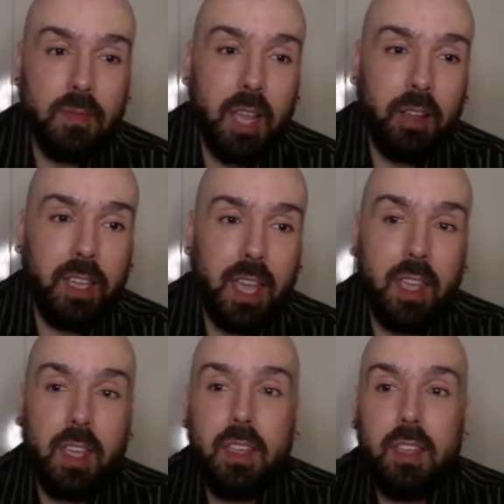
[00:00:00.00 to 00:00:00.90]

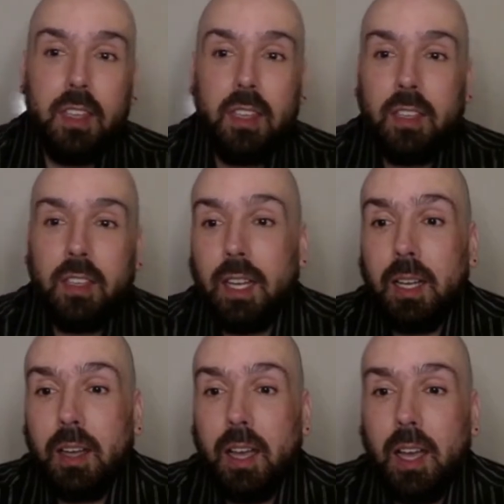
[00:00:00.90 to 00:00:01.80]
Okay.
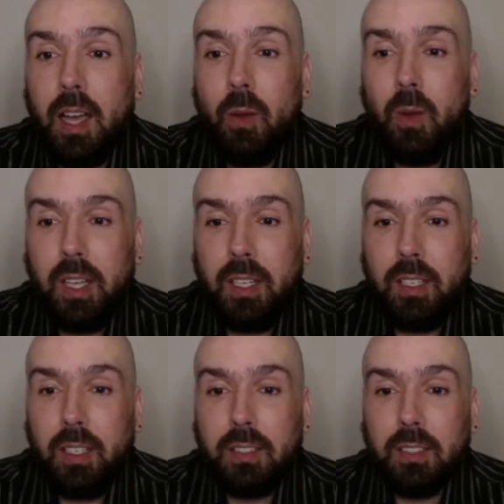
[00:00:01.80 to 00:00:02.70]
I want
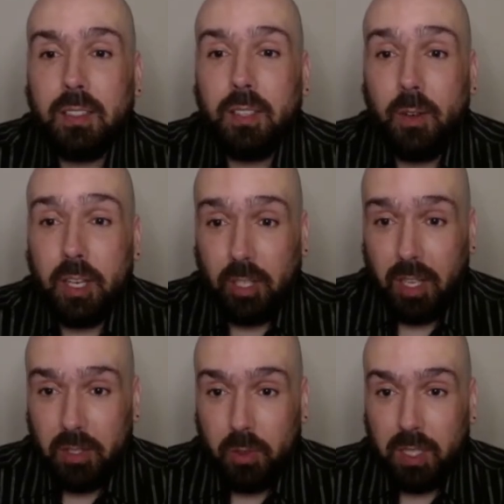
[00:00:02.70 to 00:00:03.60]
to
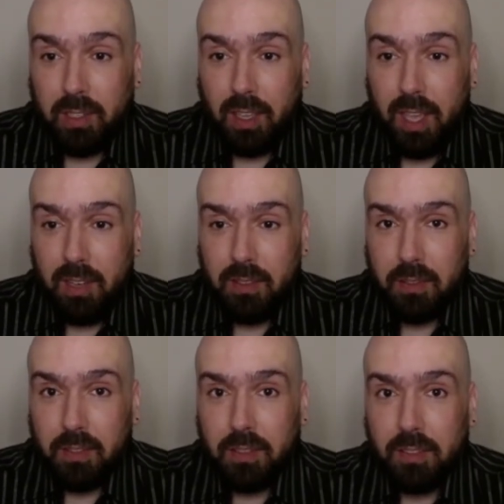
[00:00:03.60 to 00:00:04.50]
congratulate you once again
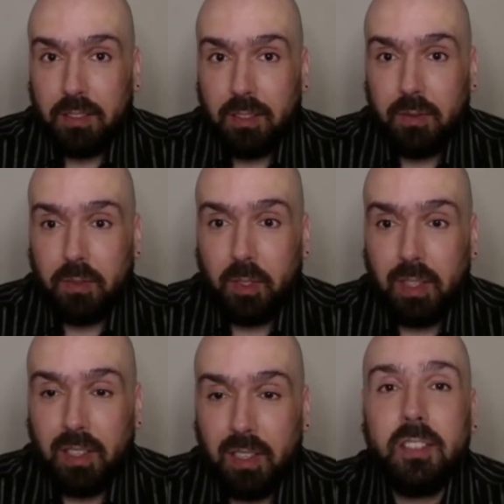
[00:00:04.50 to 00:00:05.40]
for
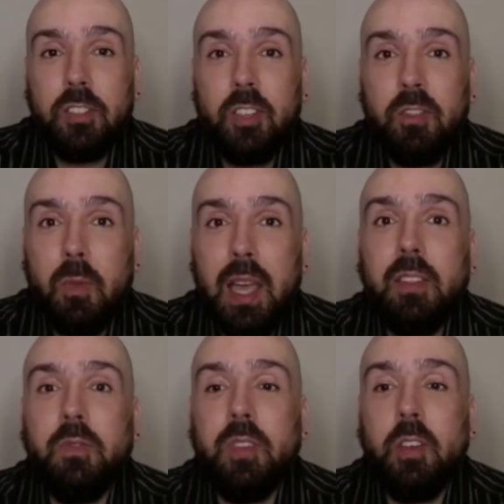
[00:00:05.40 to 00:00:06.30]
the decision you've
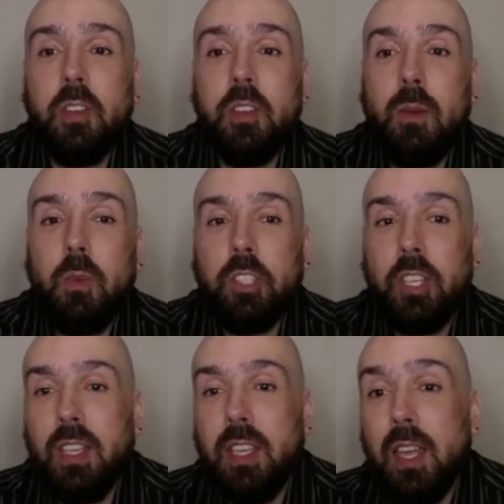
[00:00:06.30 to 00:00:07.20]
made. For those that are
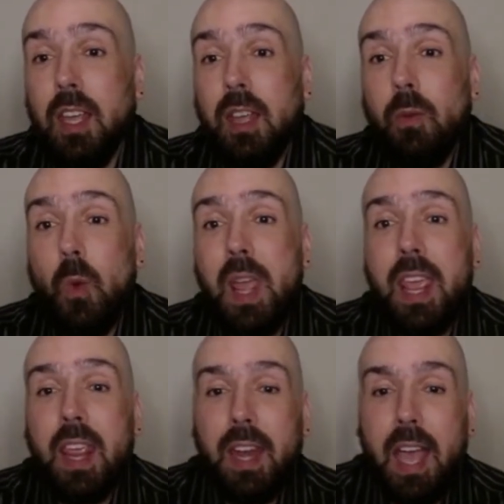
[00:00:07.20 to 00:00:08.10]
watching here,
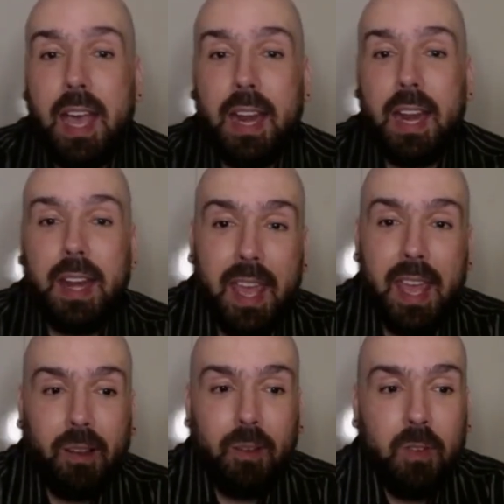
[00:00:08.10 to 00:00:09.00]
we are
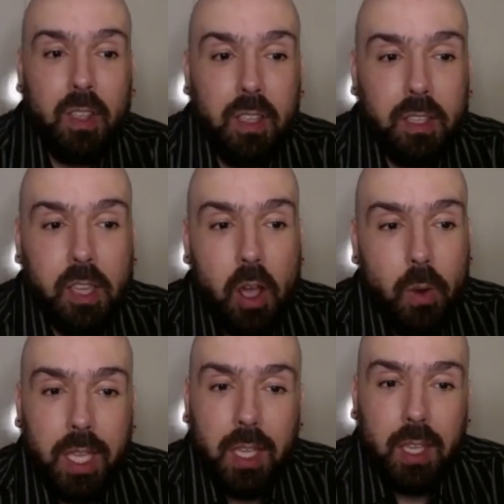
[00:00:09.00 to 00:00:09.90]
now
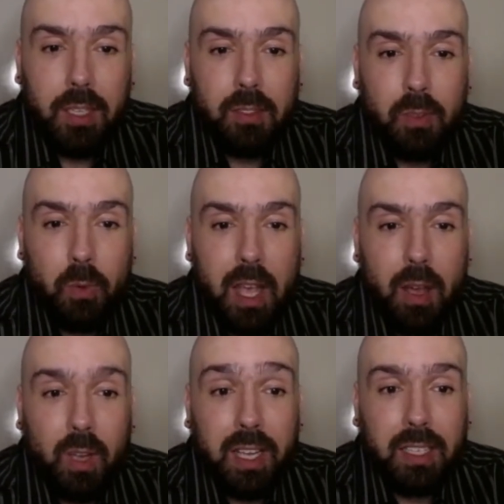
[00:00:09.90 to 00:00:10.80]
going into
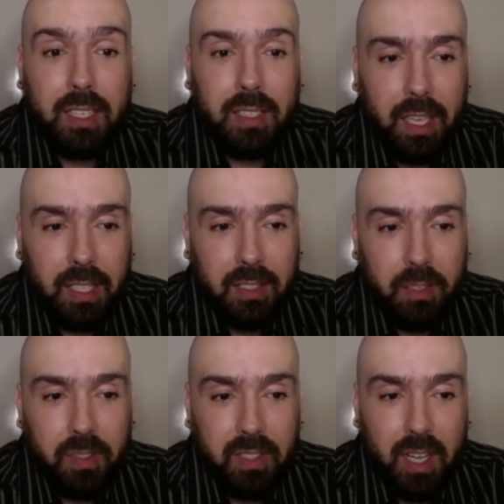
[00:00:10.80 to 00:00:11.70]
our
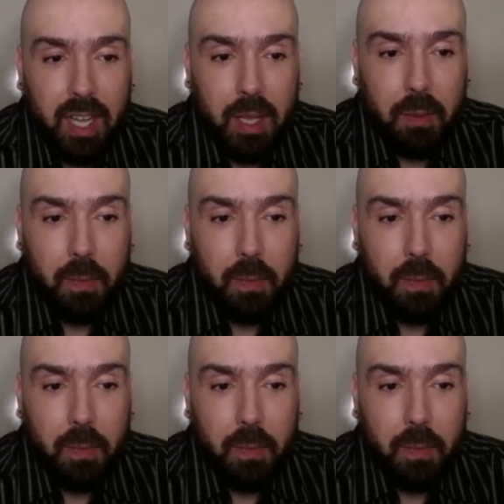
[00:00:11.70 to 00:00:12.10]
collective time.